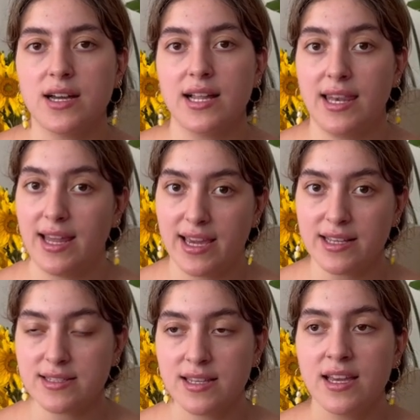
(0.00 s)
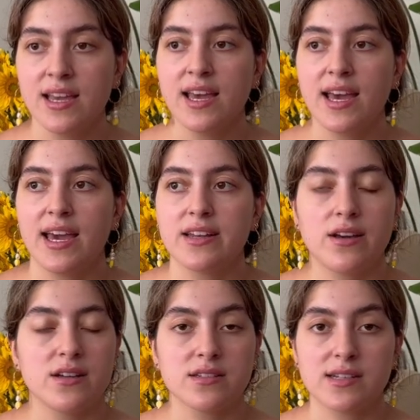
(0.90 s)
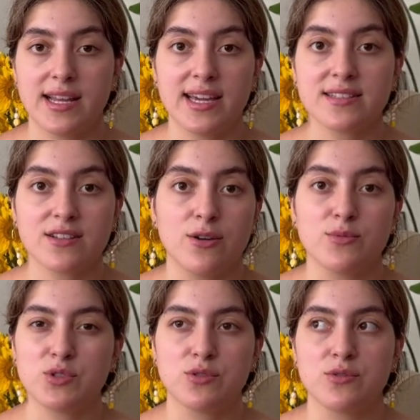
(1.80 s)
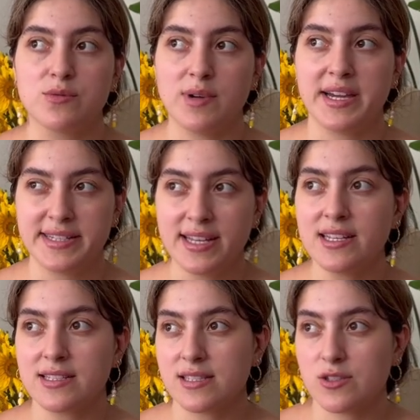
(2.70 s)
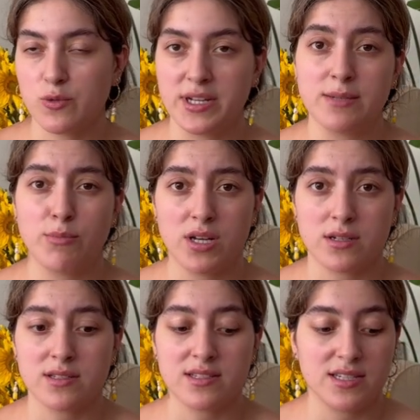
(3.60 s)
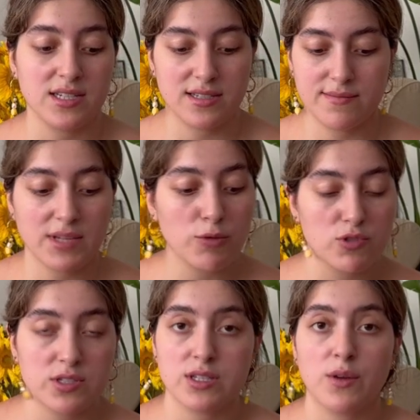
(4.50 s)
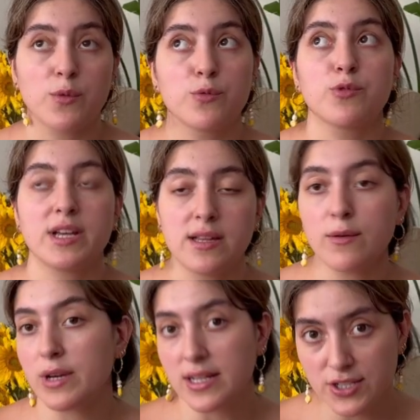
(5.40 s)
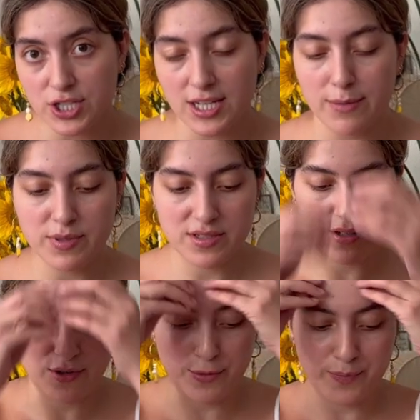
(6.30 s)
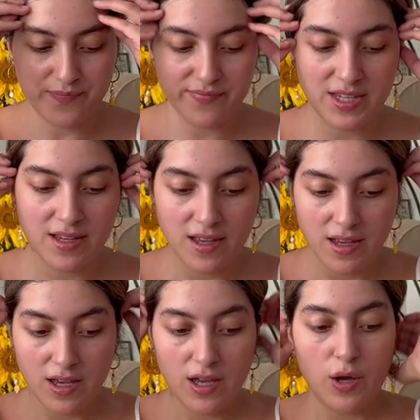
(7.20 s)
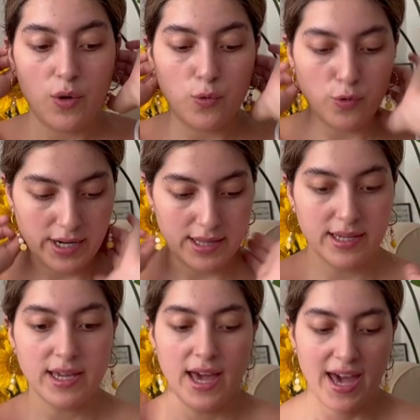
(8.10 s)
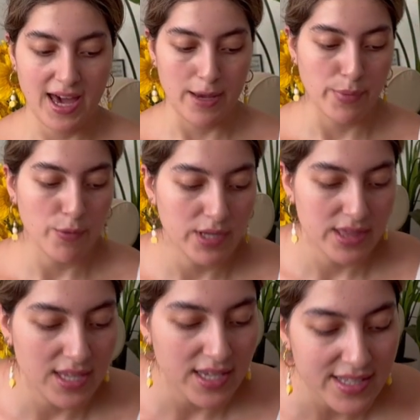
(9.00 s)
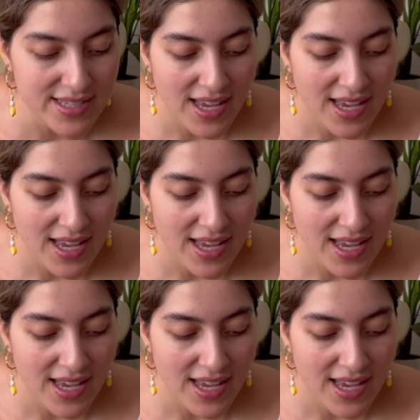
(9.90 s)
lace, and 100 lace comes to, I think it's 20 bucks. It was really, really cheap, so really happy with this.